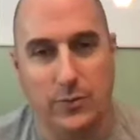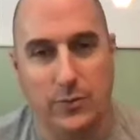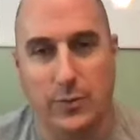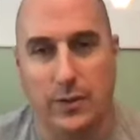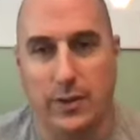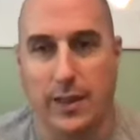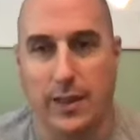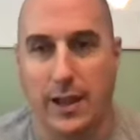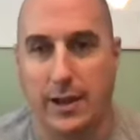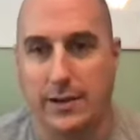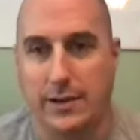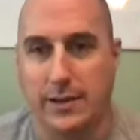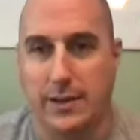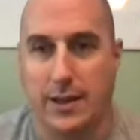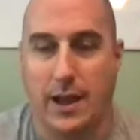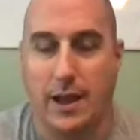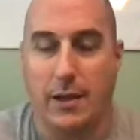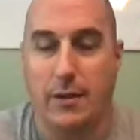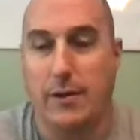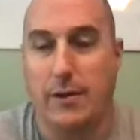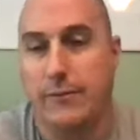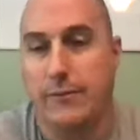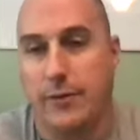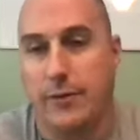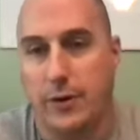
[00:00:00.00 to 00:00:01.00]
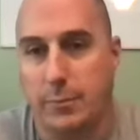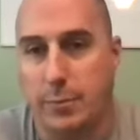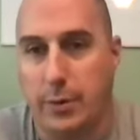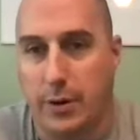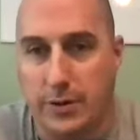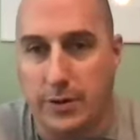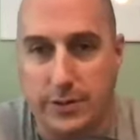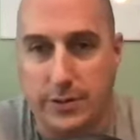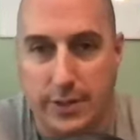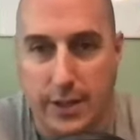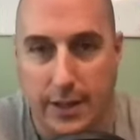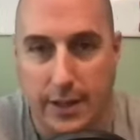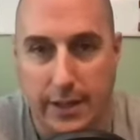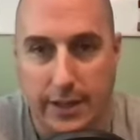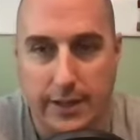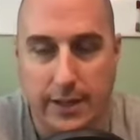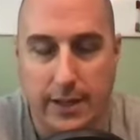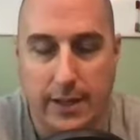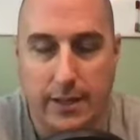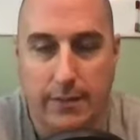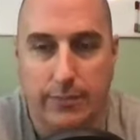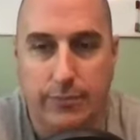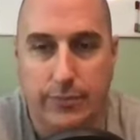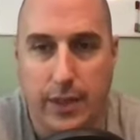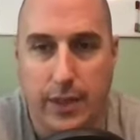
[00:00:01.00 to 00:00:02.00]
We like to, personally, I'd like
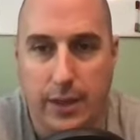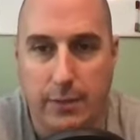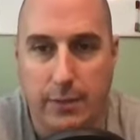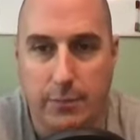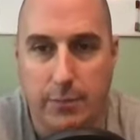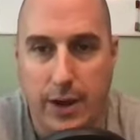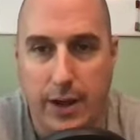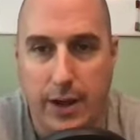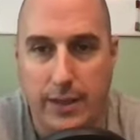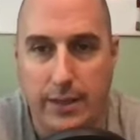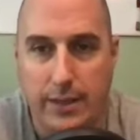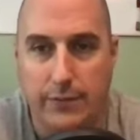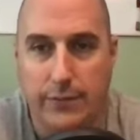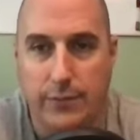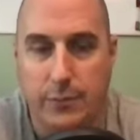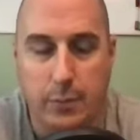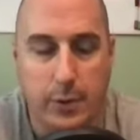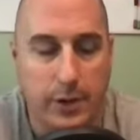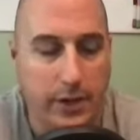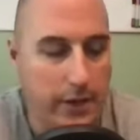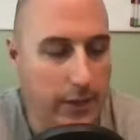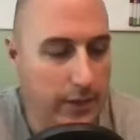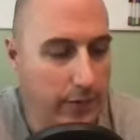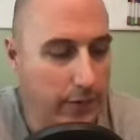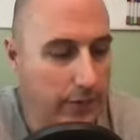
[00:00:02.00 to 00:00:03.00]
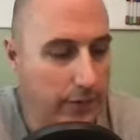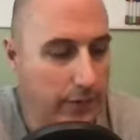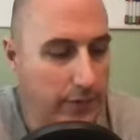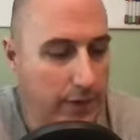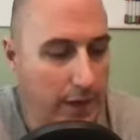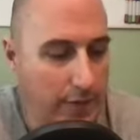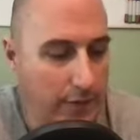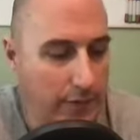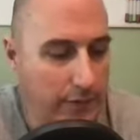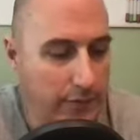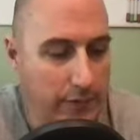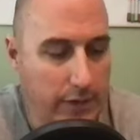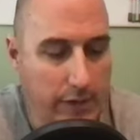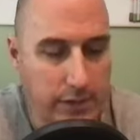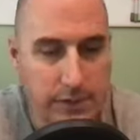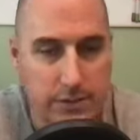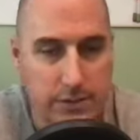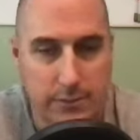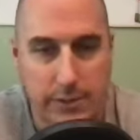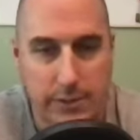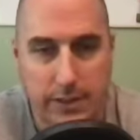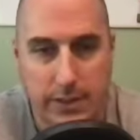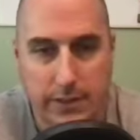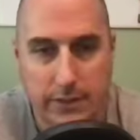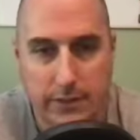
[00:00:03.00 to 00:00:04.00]
to thank Bradley for bringing this
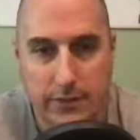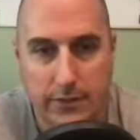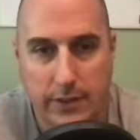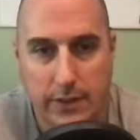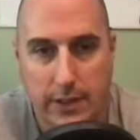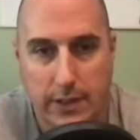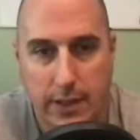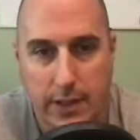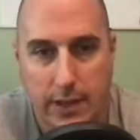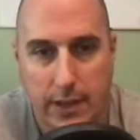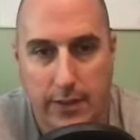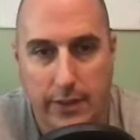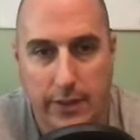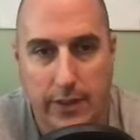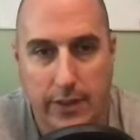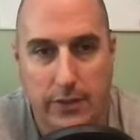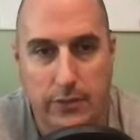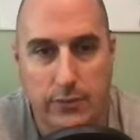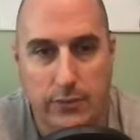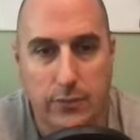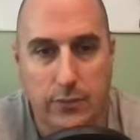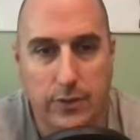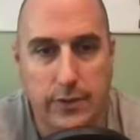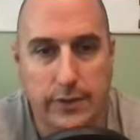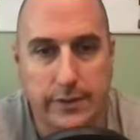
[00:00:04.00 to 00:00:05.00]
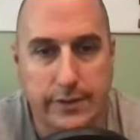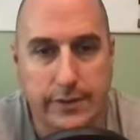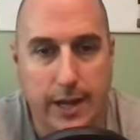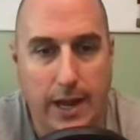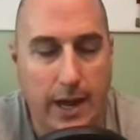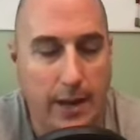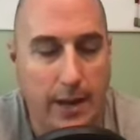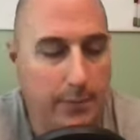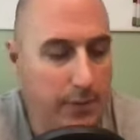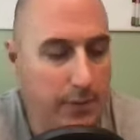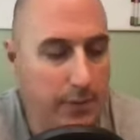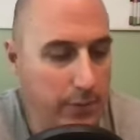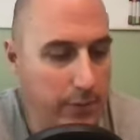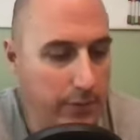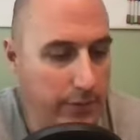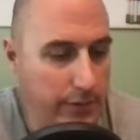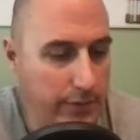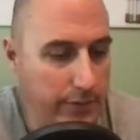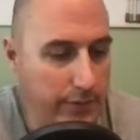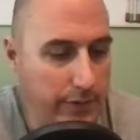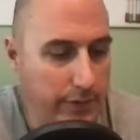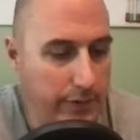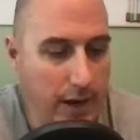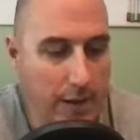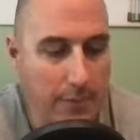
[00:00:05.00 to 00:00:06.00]
conversation because I think it's really timely with the
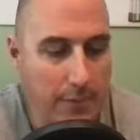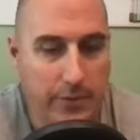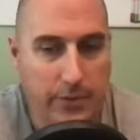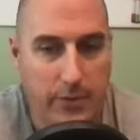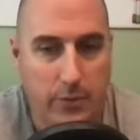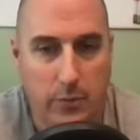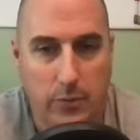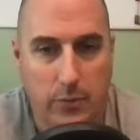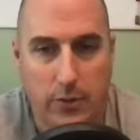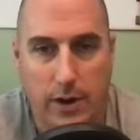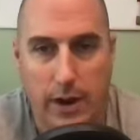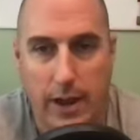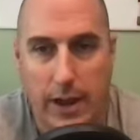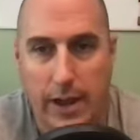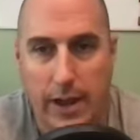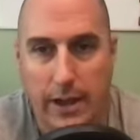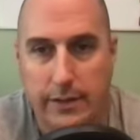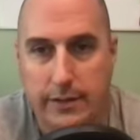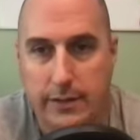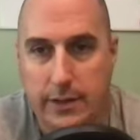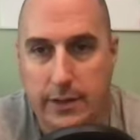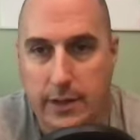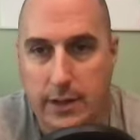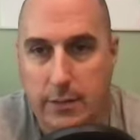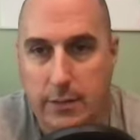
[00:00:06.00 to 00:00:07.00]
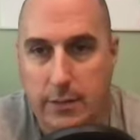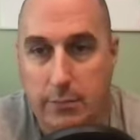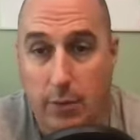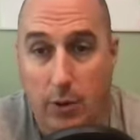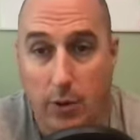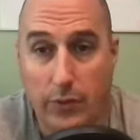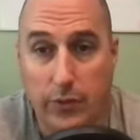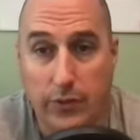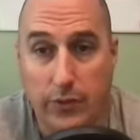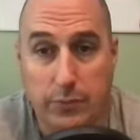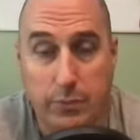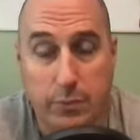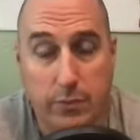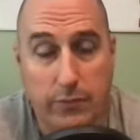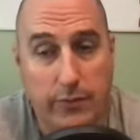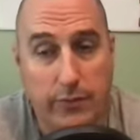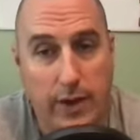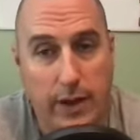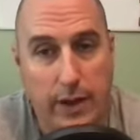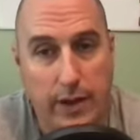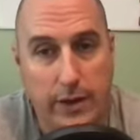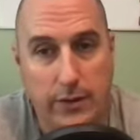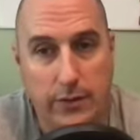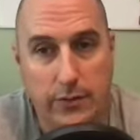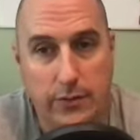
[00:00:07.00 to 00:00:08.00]
environment that we're at, both as
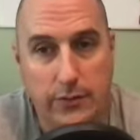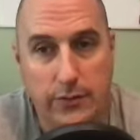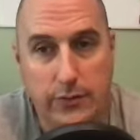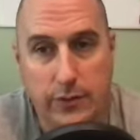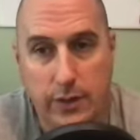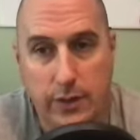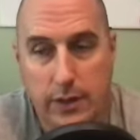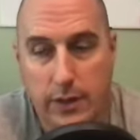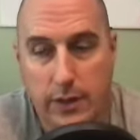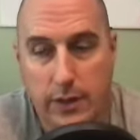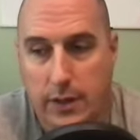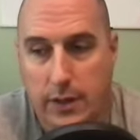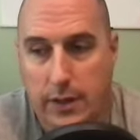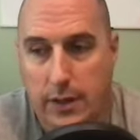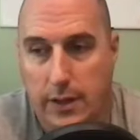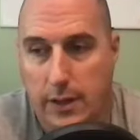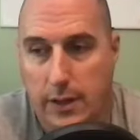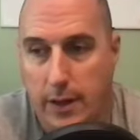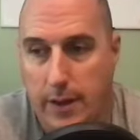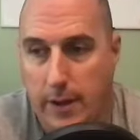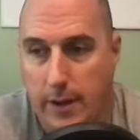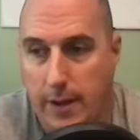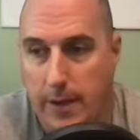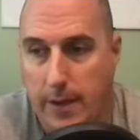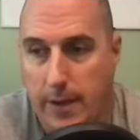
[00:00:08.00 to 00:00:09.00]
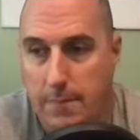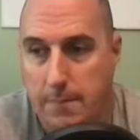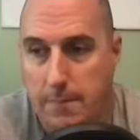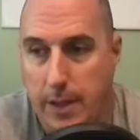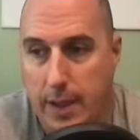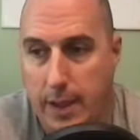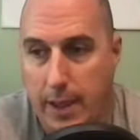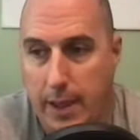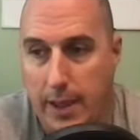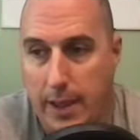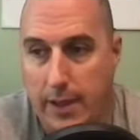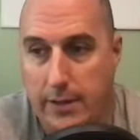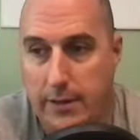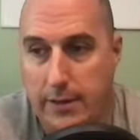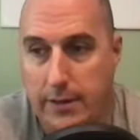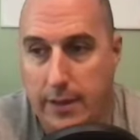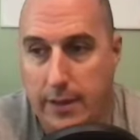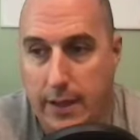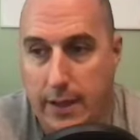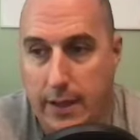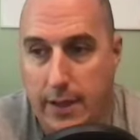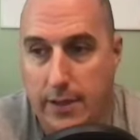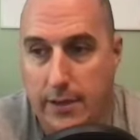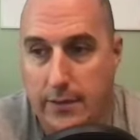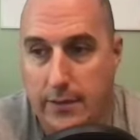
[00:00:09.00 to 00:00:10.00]
providers and
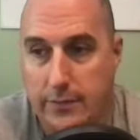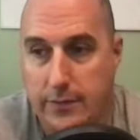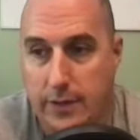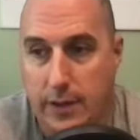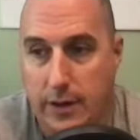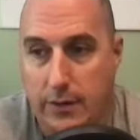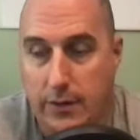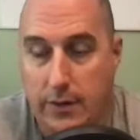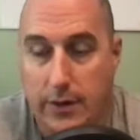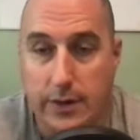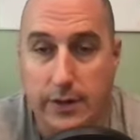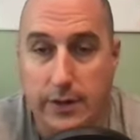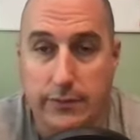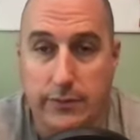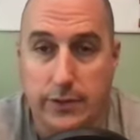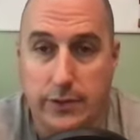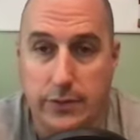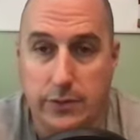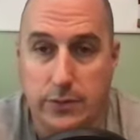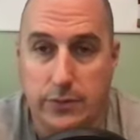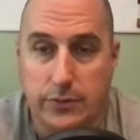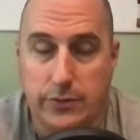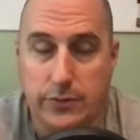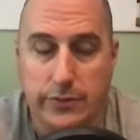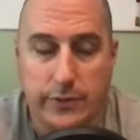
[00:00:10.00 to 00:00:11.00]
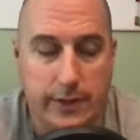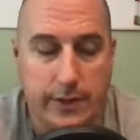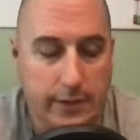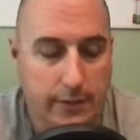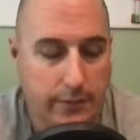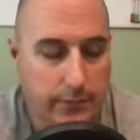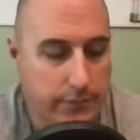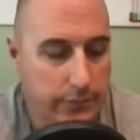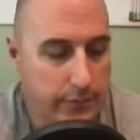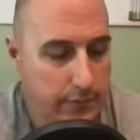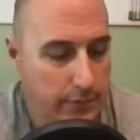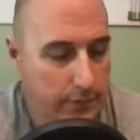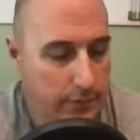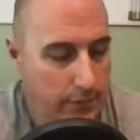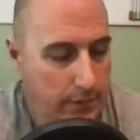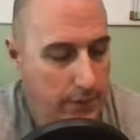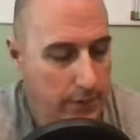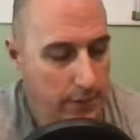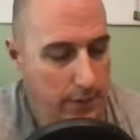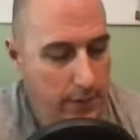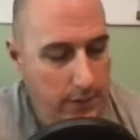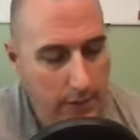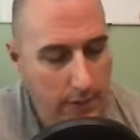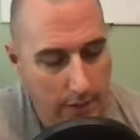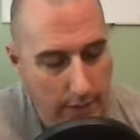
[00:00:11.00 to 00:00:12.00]
as our individual selves.
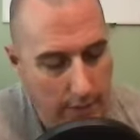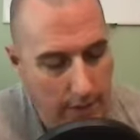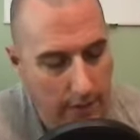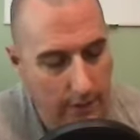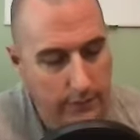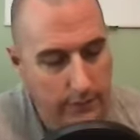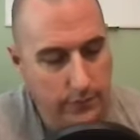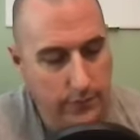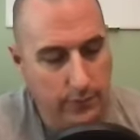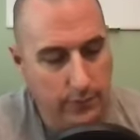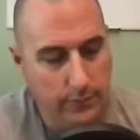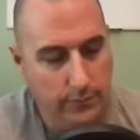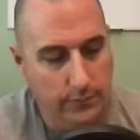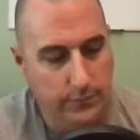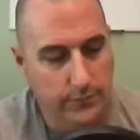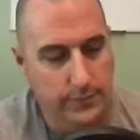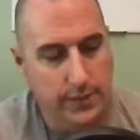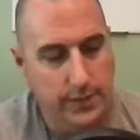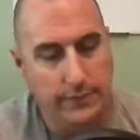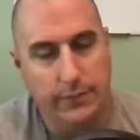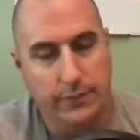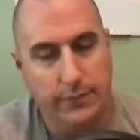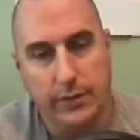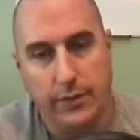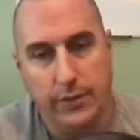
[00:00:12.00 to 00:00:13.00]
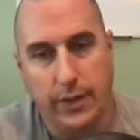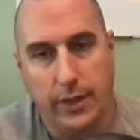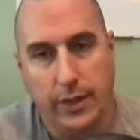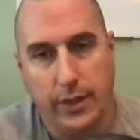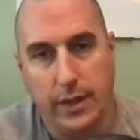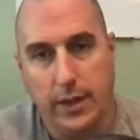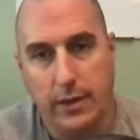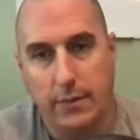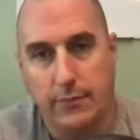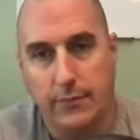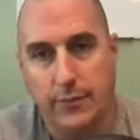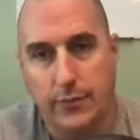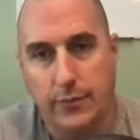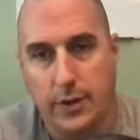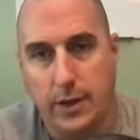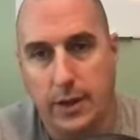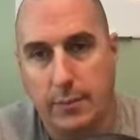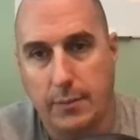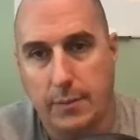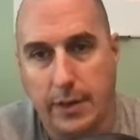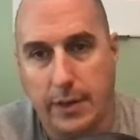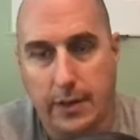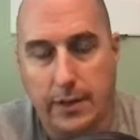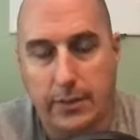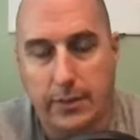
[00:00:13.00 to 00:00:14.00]
So definitely thank him for
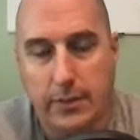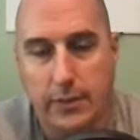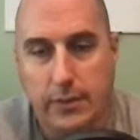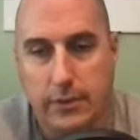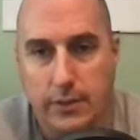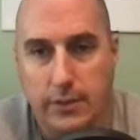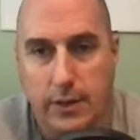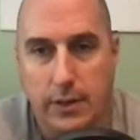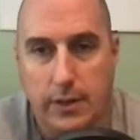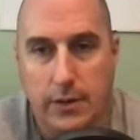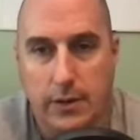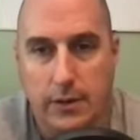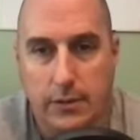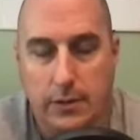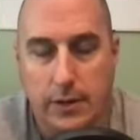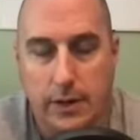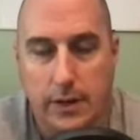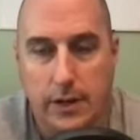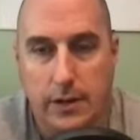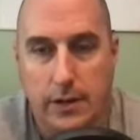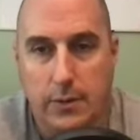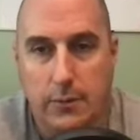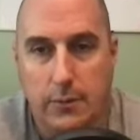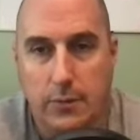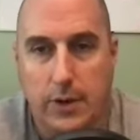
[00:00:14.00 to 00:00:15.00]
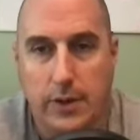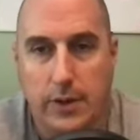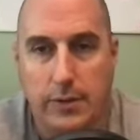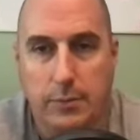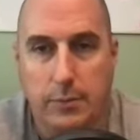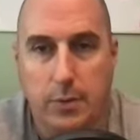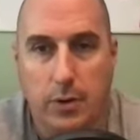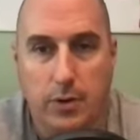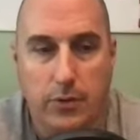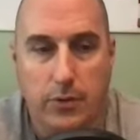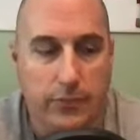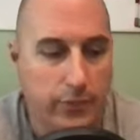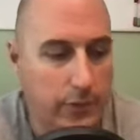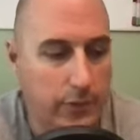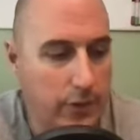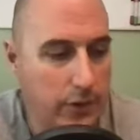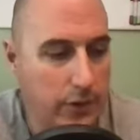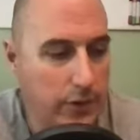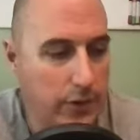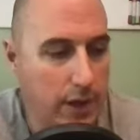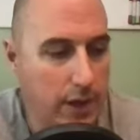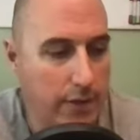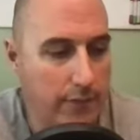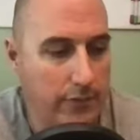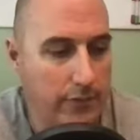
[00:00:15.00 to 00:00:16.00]
coming, and Eric and Bradley both for the
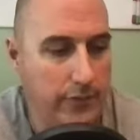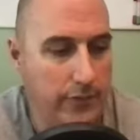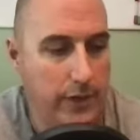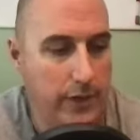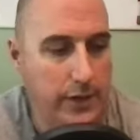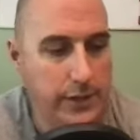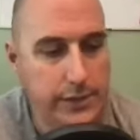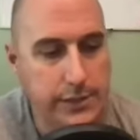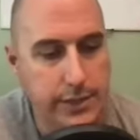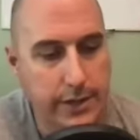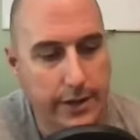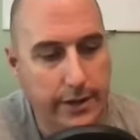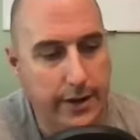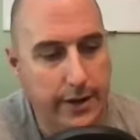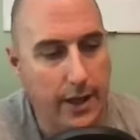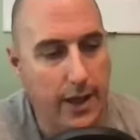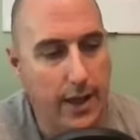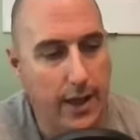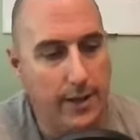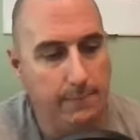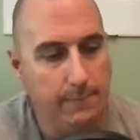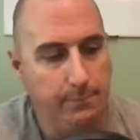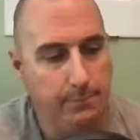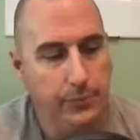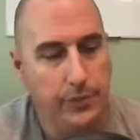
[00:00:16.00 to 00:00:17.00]
good conversation tonight.